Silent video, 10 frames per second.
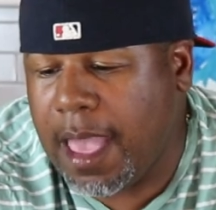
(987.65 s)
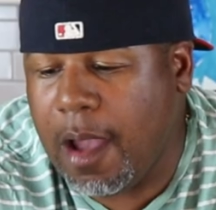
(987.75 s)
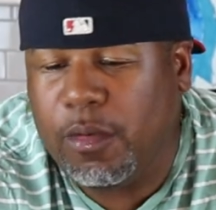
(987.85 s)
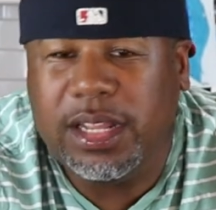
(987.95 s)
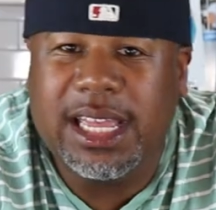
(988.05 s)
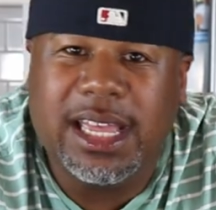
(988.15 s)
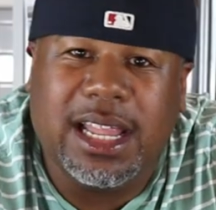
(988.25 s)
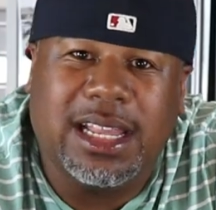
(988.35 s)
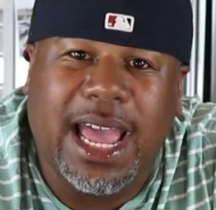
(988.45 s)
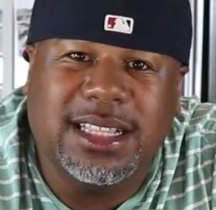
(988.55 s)
I really
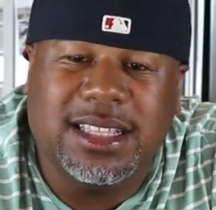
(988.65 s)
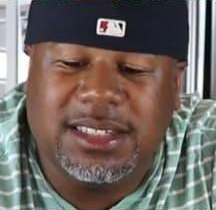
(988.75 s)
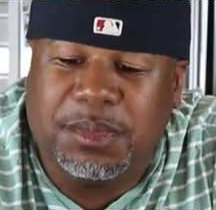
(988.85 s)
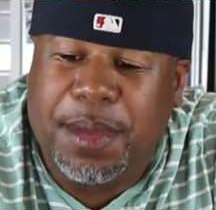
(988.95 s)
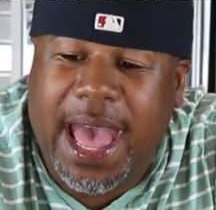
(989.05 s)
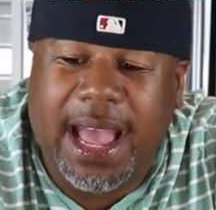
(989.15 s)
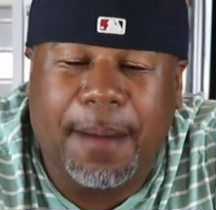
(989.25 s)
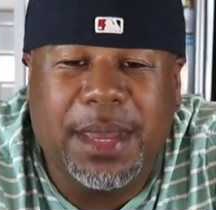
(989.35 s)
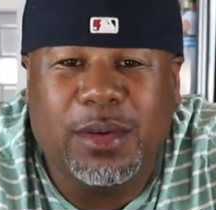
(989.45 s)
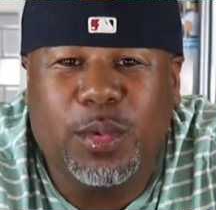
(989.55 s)
like this bag.
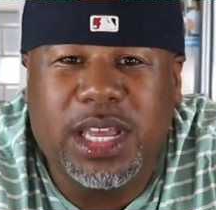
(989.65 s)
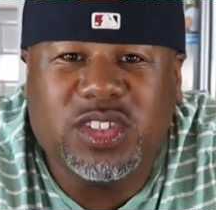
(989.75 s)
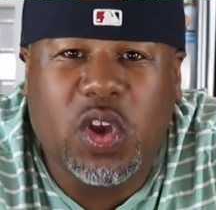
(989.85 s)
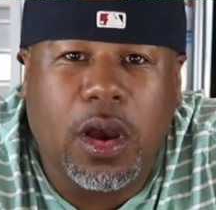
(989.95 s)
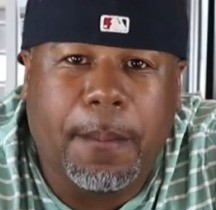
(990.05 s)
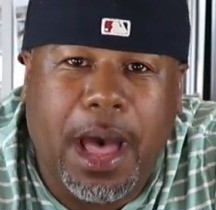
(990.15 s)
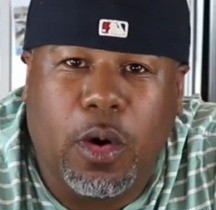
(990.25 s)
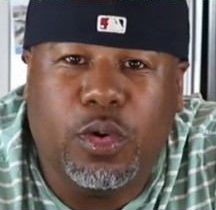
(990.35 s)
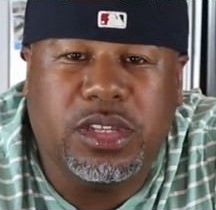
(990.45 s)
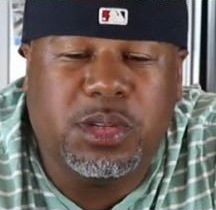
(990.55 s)
I mean, we could talk
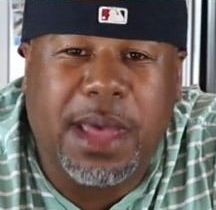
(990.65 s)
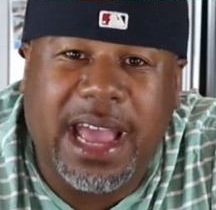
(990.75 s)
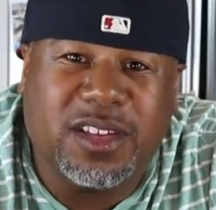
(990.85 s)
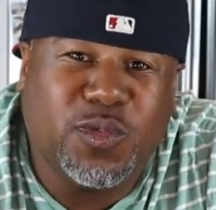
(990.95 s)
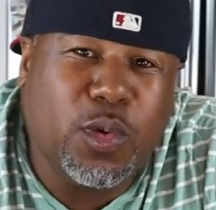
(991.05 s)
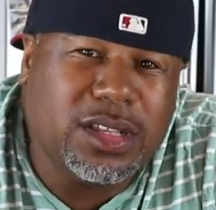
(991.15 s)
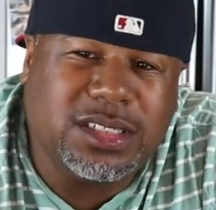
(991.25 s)
about who this bag is for.